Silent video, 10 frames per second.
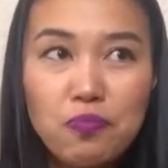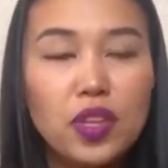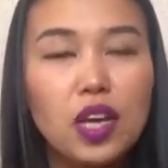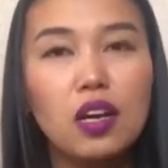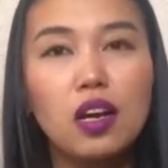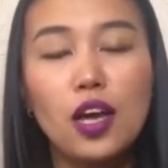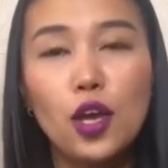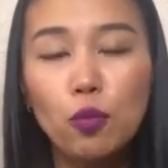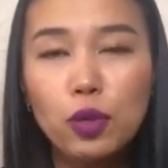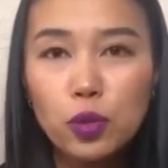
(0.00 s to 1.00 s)
I
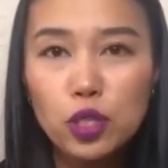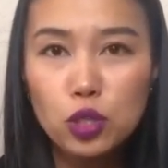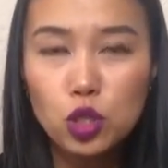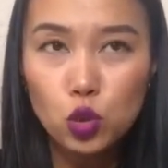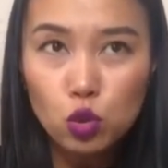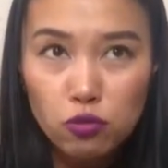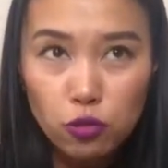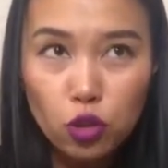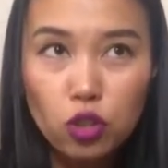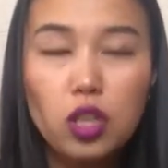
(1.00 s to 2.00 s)
hope it was
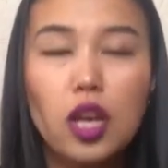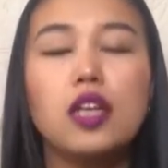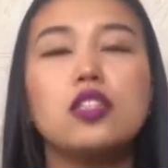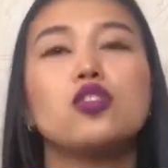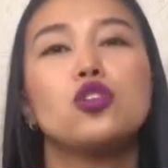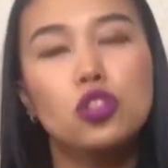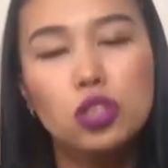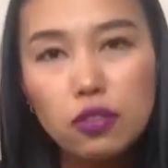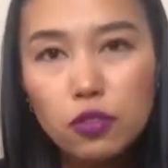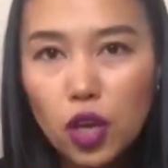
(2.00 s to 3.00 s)
useful. As usual,
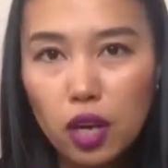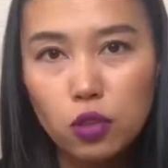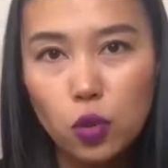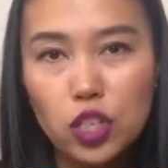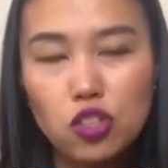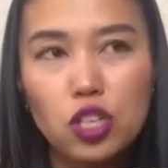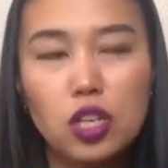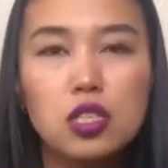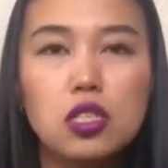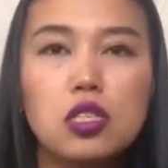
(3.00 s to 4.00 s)
if you have
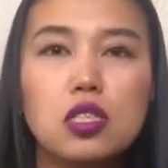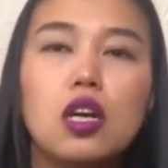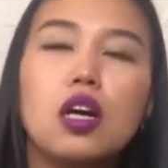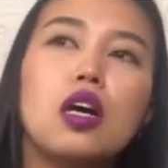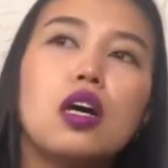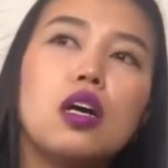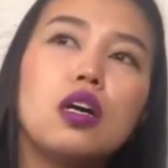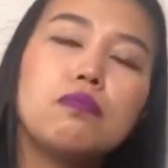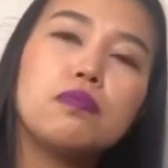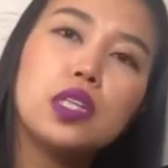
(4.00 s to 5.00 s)
questions,
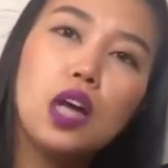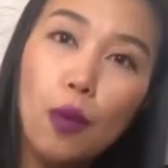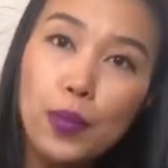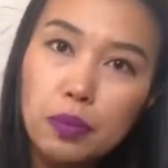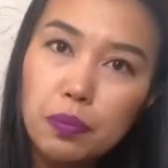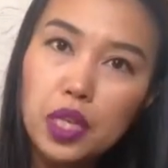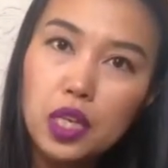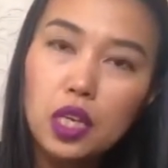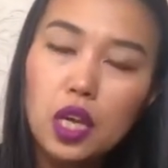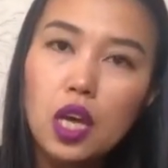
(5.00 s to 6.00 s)
comment
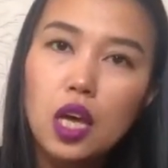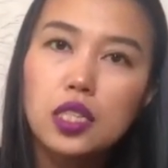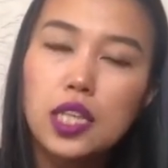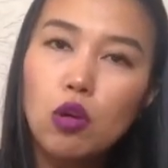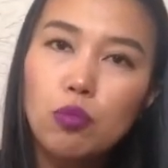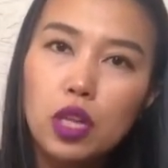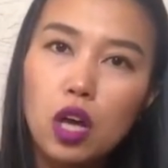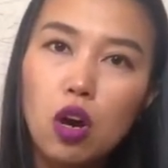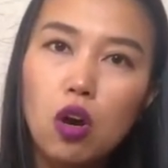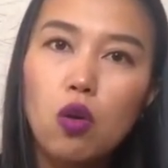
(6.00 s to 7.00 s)
me down
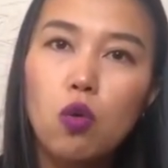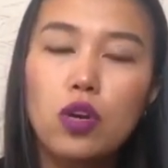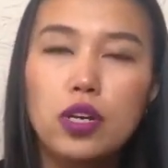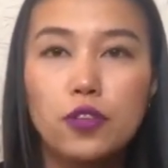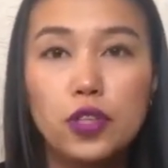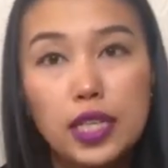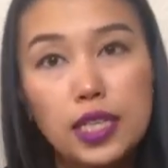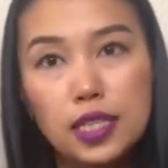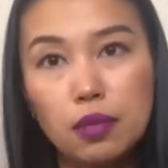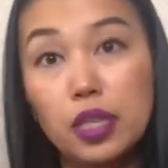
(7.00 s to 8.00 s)
below, or if you need
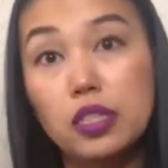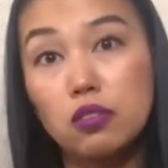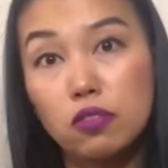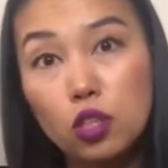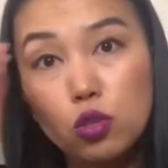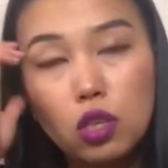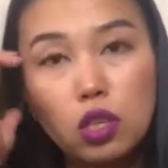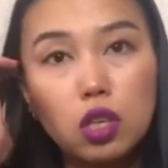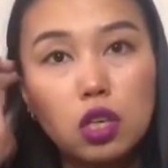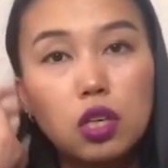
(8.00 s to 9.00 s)
some
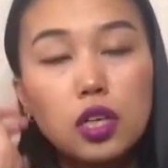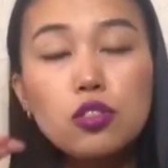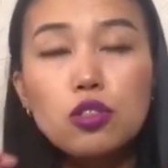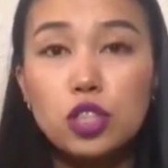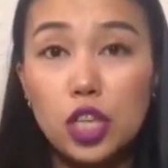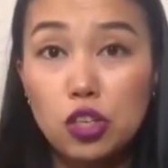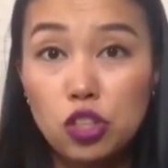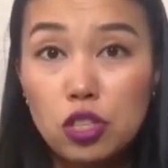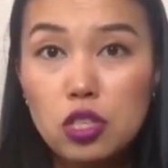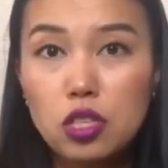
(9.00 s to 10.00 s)
individual
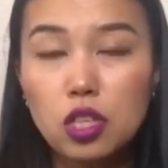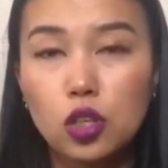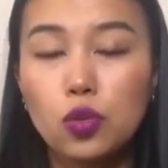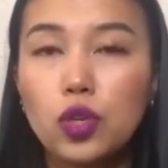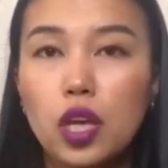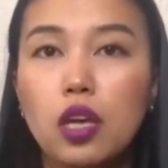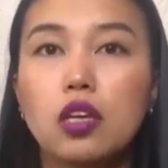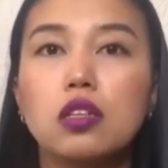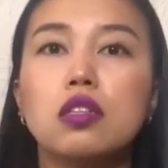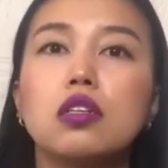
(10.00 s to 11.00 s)
consultations, you
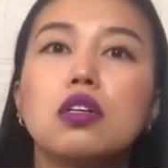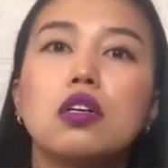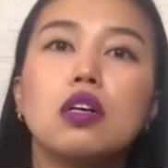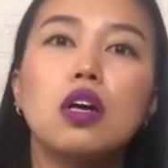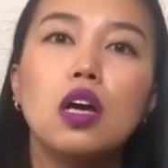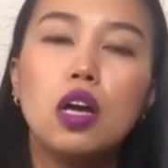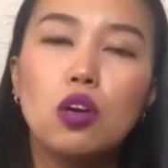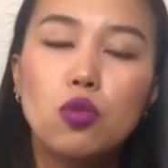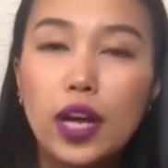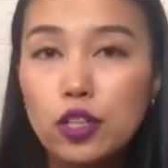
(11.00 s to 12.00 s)
can
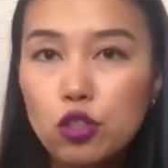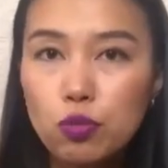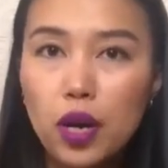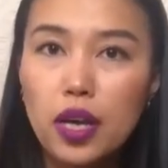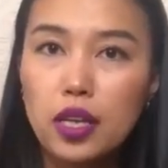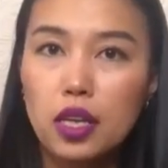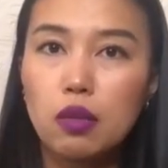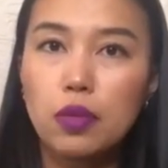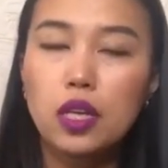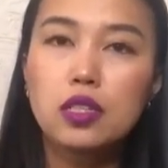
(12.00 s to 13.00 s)
write to my email.